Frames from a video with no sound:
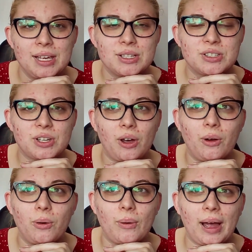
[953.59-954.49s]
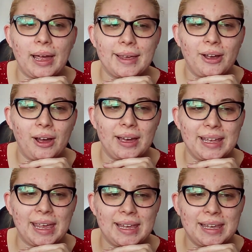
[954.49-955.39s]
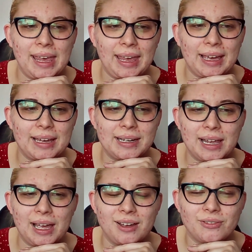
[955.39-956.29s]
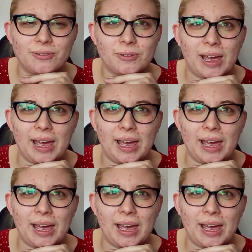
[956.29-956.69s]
So I got a can of,